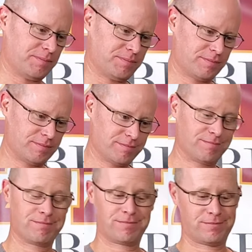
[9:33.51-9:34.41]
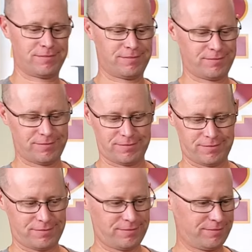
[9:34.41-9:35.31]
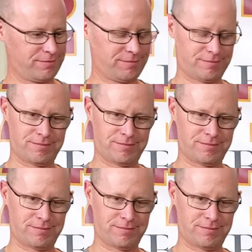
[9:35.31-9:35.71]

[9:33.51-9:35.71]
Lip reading: (silent)